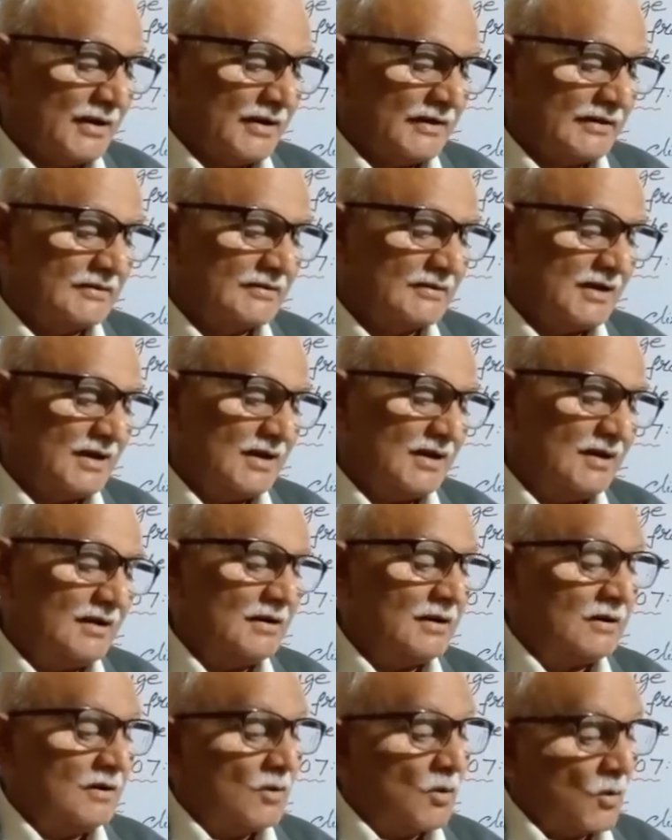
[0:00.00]
In the
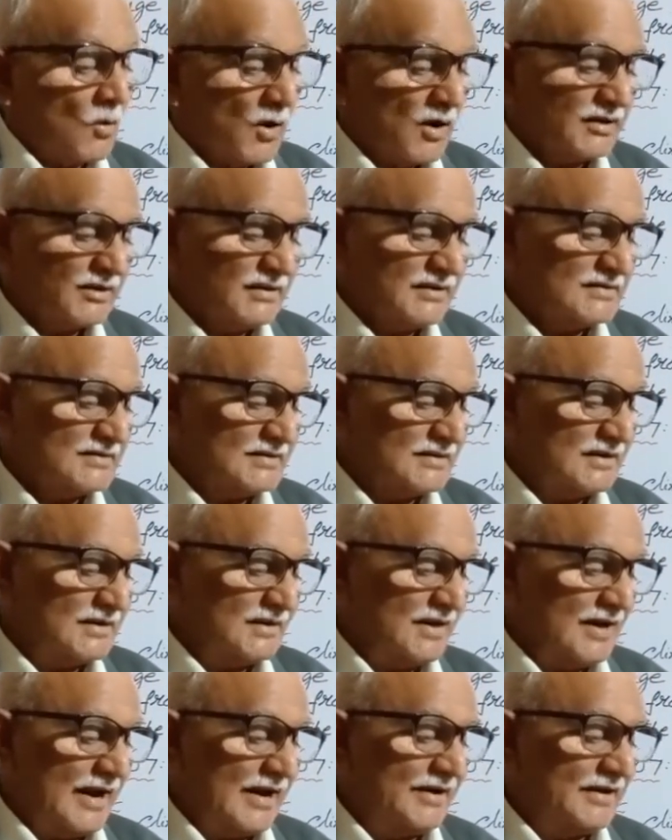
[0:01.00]
oceans
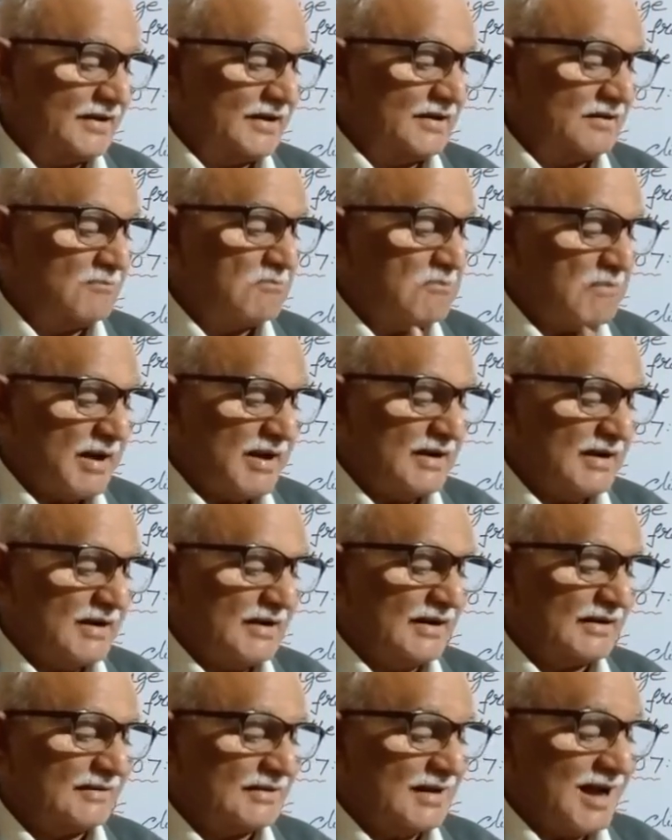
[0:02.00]
and mainly
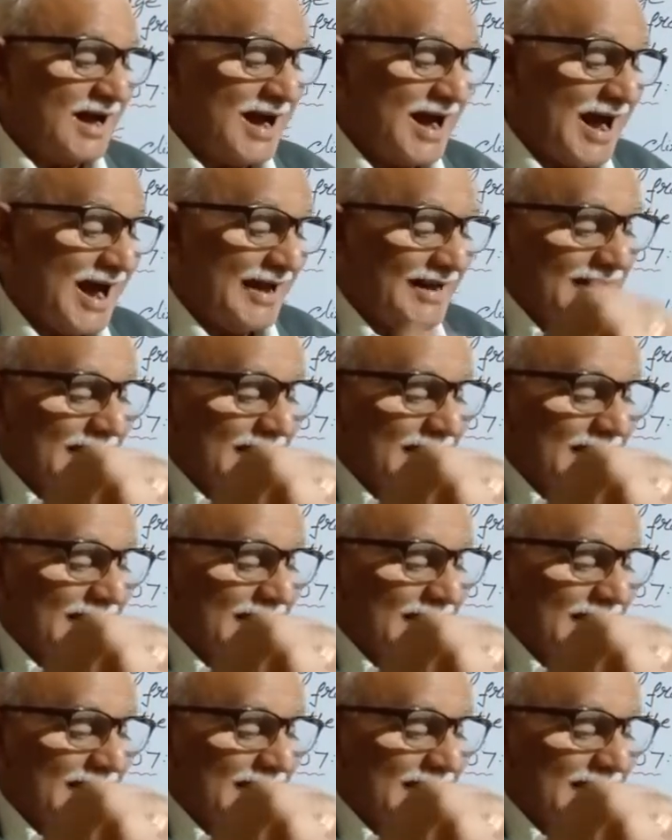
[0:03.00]
at the high